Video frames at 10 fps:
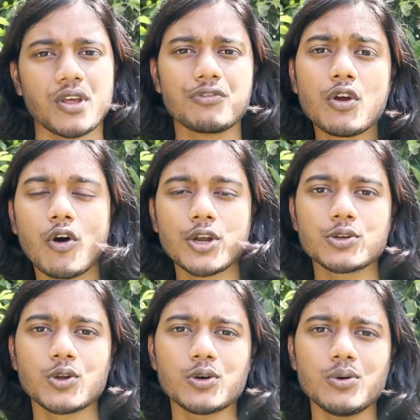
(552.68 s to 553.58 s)
If you want to
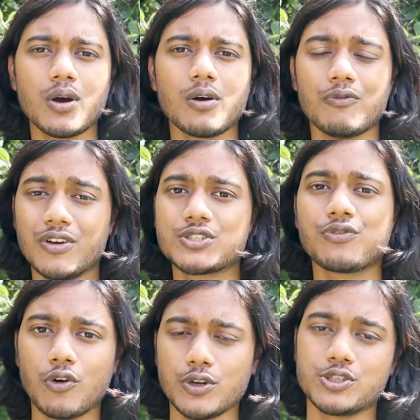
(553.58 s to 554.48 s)
know which
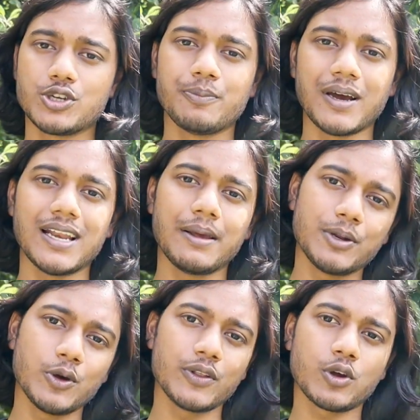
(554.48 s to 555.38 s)
phone you should buy, let me
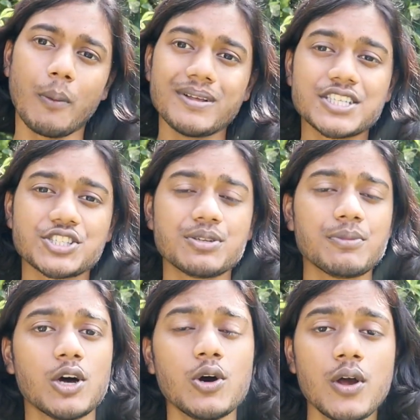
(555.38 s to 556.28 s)
know in the comment section
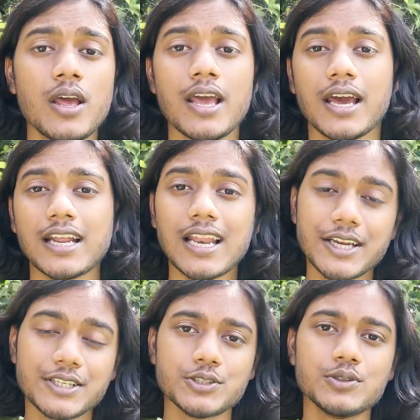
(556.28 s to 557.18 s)
below, and I'll
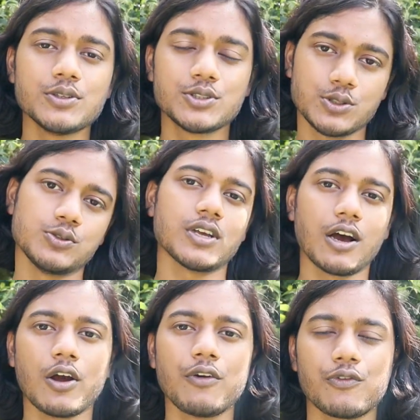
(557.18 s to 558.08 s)
let you choose
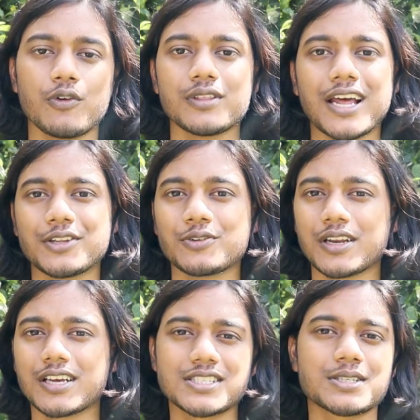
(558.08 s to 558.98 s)
a good phone that you
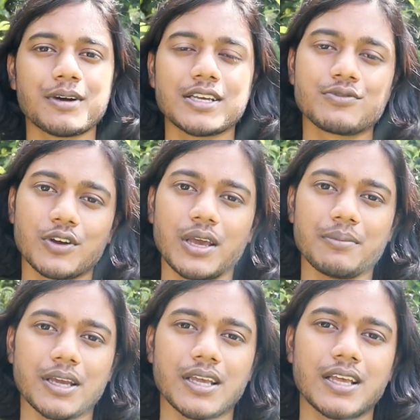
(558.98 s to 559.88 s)
can customize for
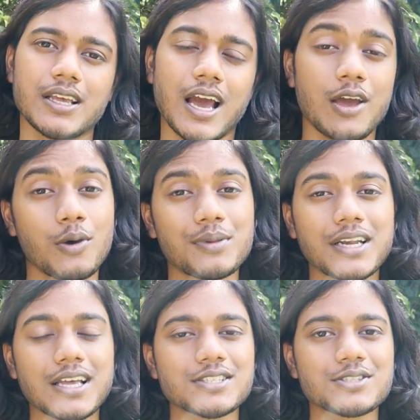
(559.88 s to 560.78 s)
gaming. I hope that
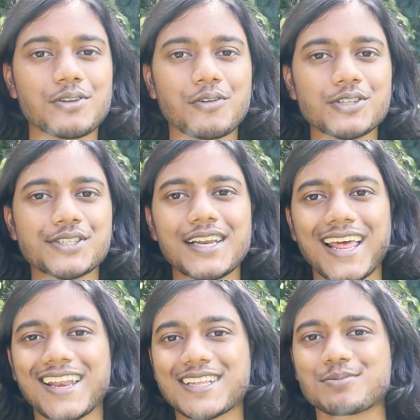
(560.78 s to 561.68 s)
answers your question,
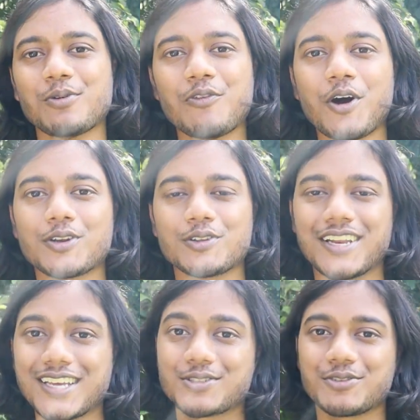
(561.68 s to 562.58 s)
and let's move on to the
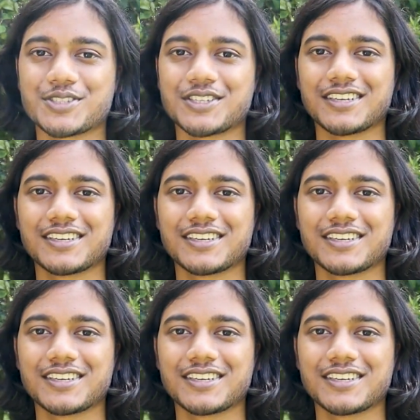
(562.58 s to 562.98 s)
next question.